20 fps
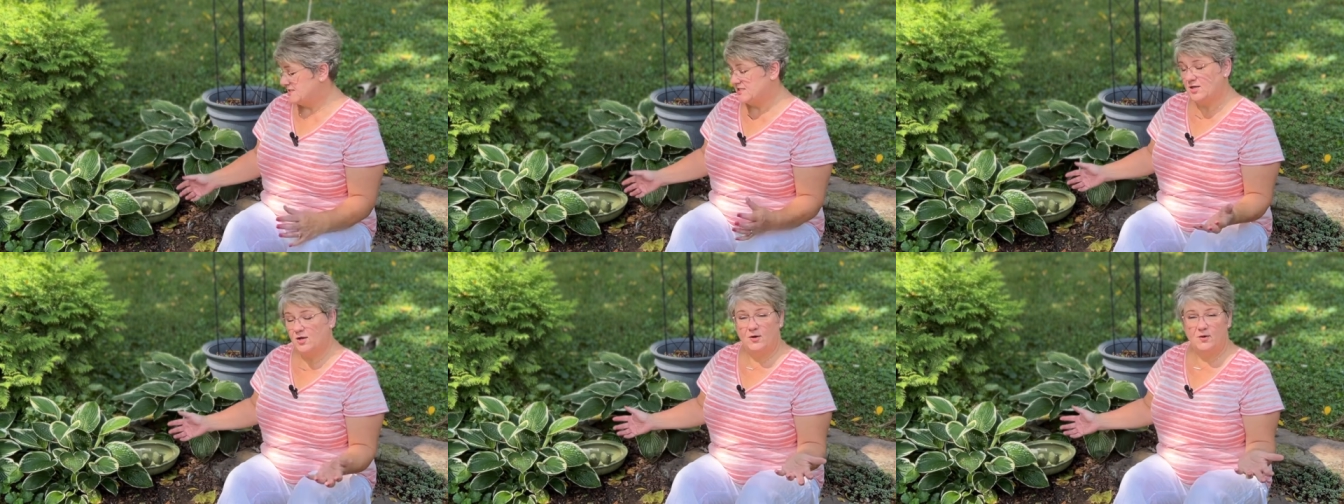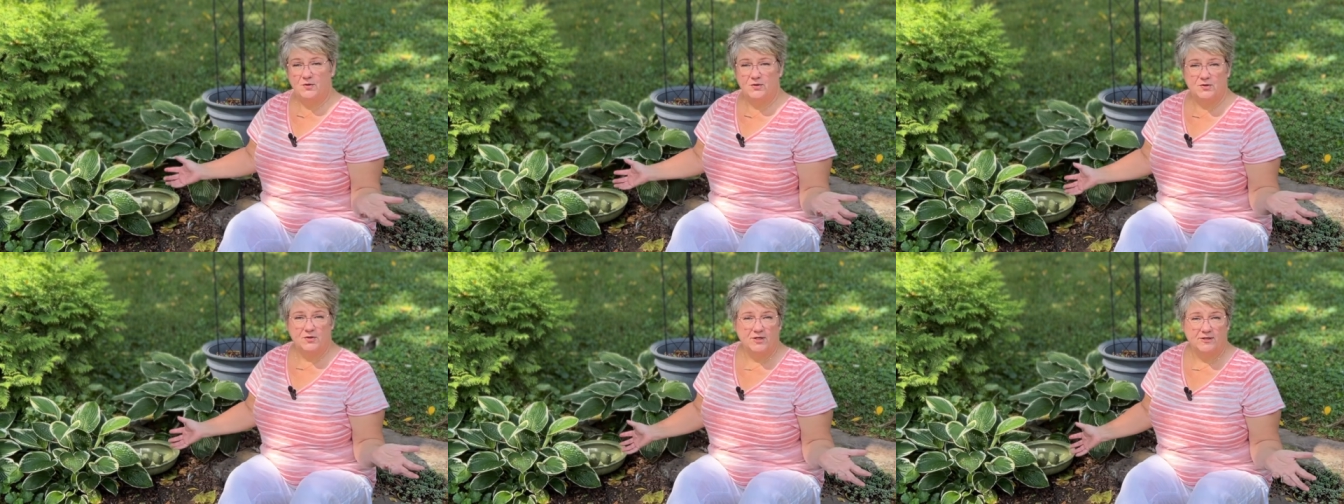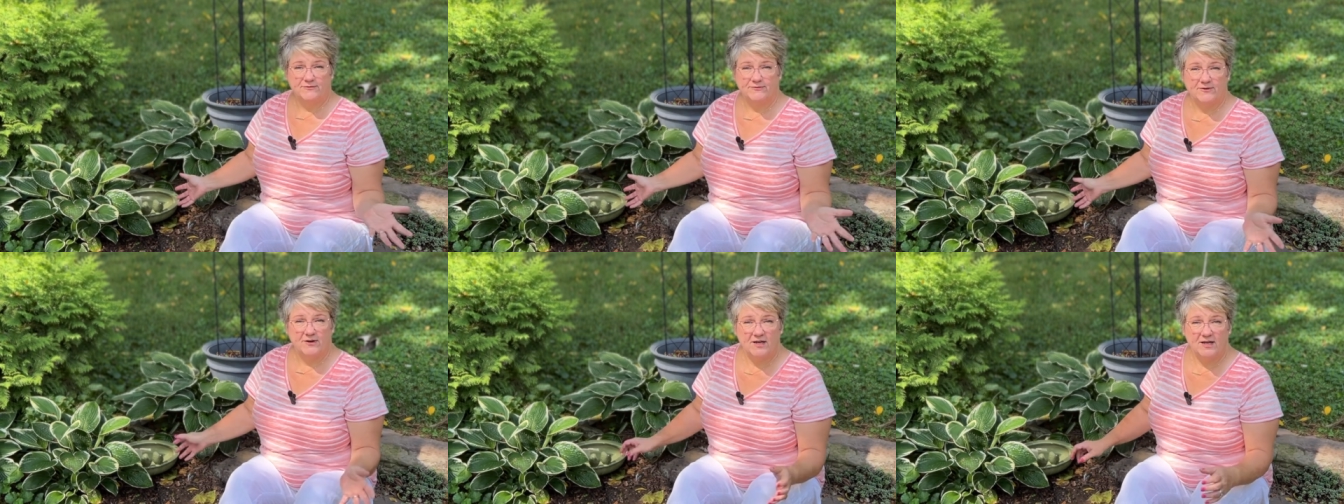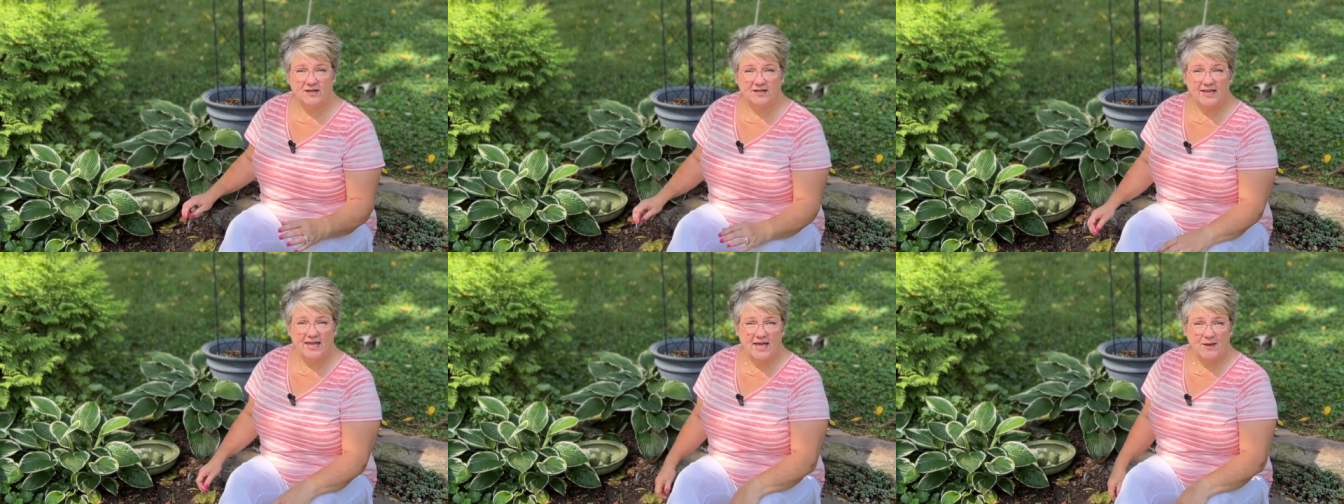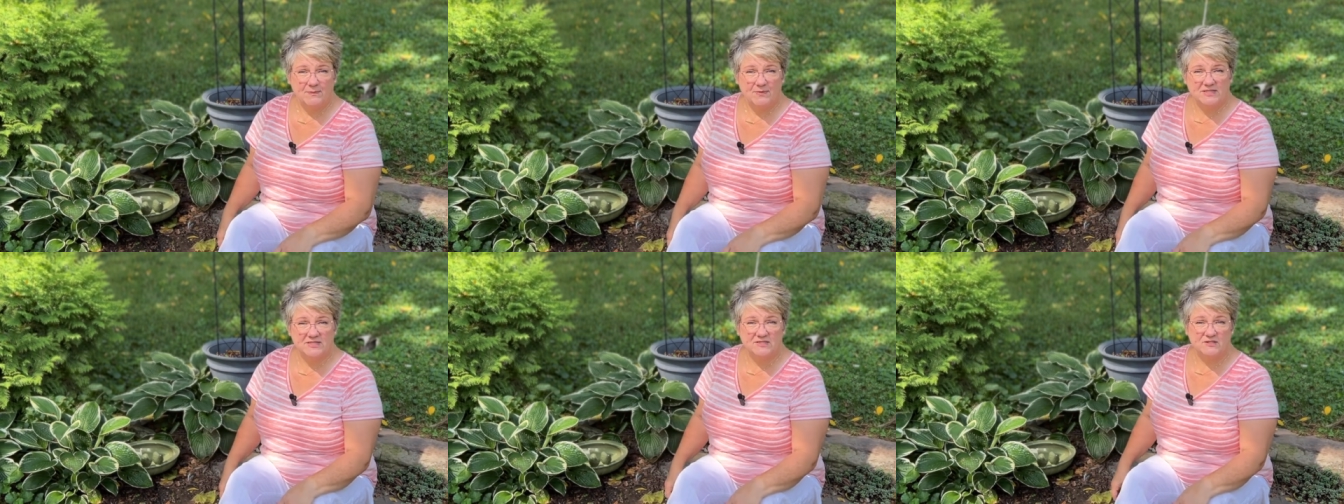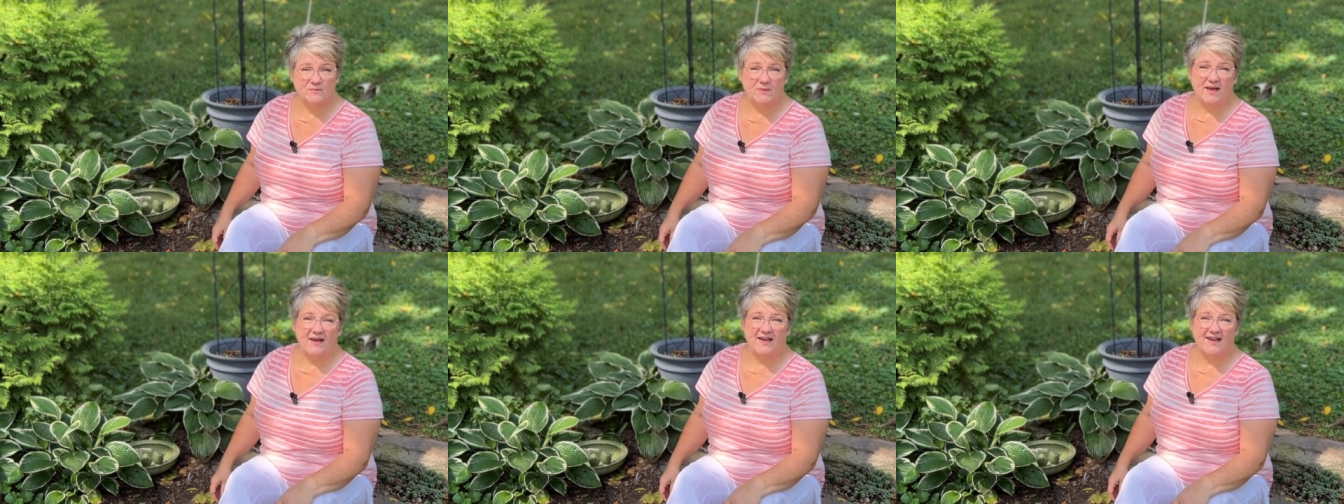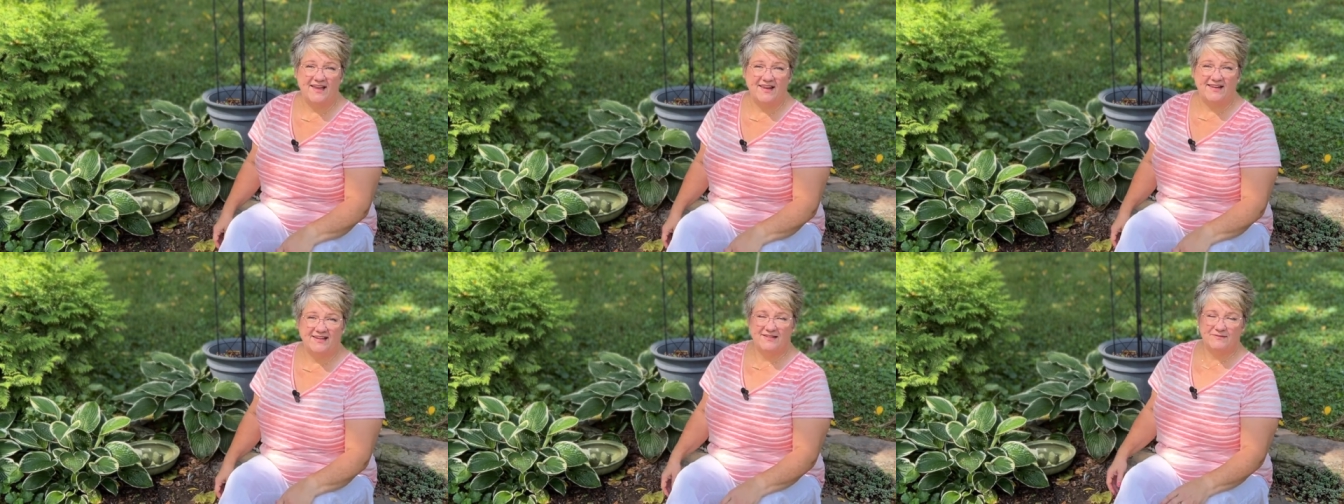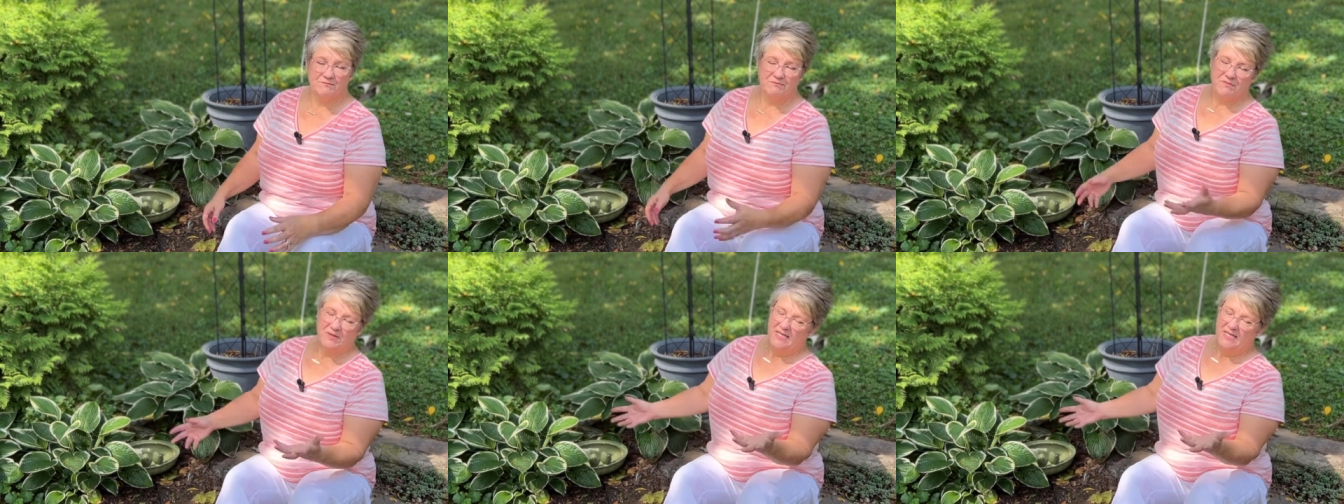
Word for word: a toad or a frog happens by